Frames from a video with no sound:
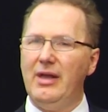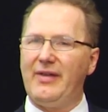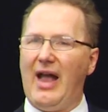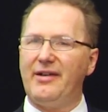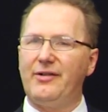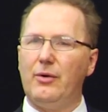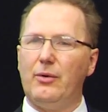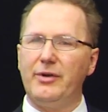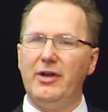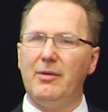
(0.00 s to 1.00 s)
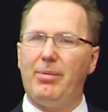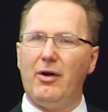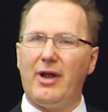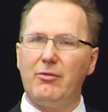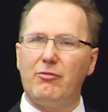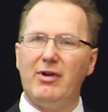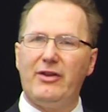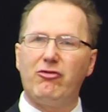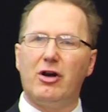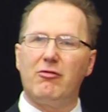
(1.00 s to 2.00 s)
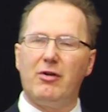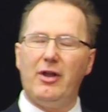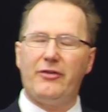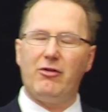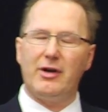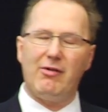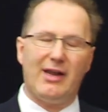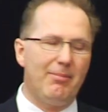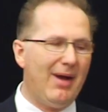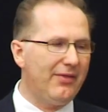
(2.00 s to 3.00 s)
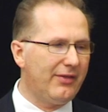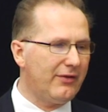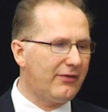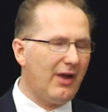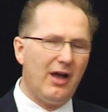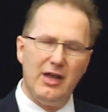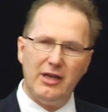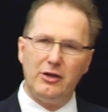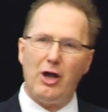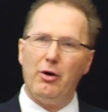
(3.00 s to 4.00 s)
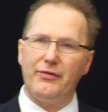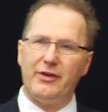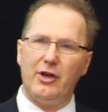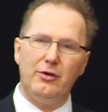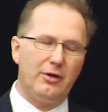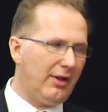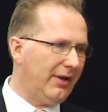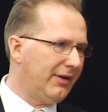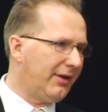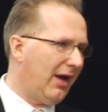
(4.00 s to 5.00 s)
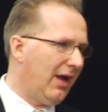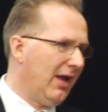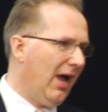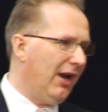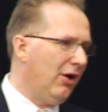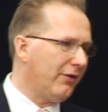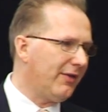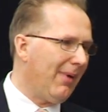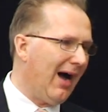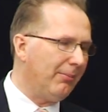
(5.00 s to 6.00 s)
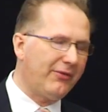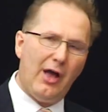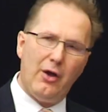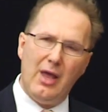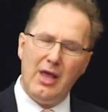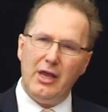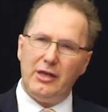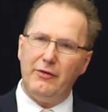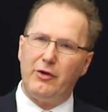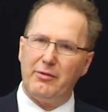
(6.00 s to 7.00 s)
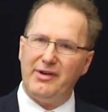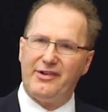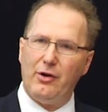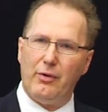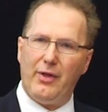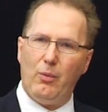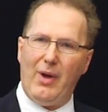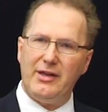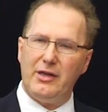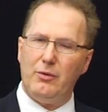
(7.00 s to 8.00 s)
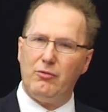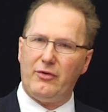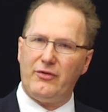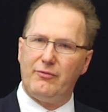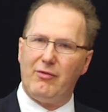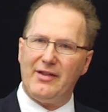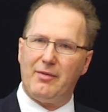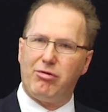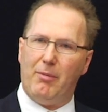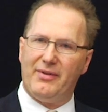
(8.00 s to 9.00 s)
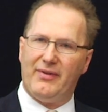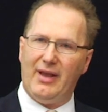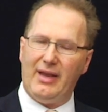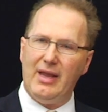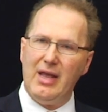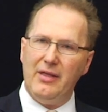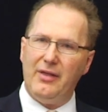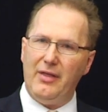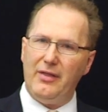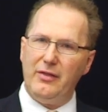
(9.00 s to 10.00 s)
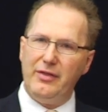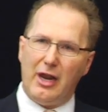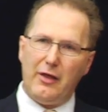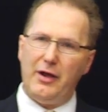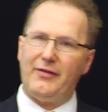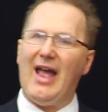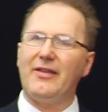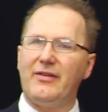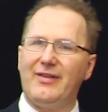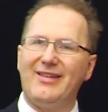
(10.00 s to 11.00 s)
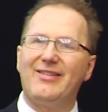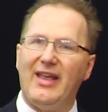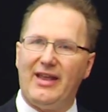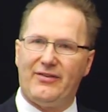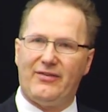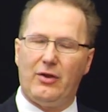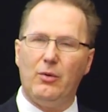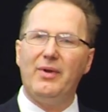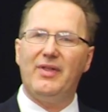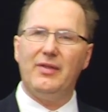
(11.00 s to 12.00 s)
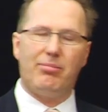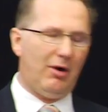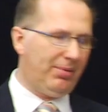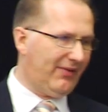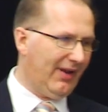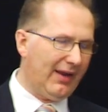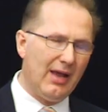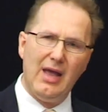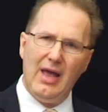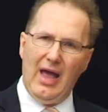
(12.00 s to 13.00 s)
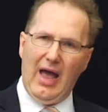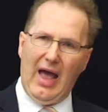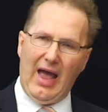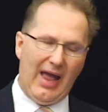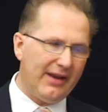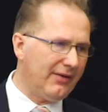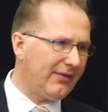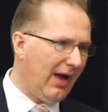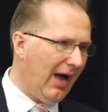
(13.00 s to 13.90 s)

Dash or Unipol, I would really strongly recommend that you go onto Google and look them up. So you've got to ensure that when you rent a property, that none of those hazards exist within the property. And